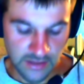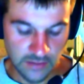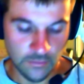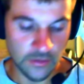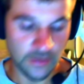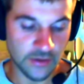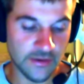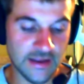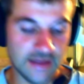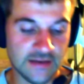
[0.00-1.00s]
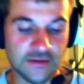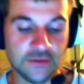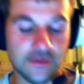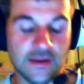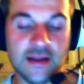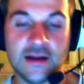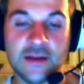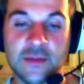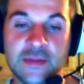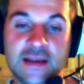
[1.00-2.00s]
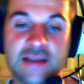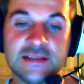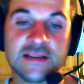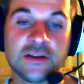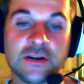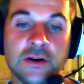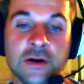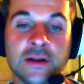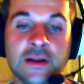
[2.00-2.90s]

we're going to go ahead and do a uh, PSN card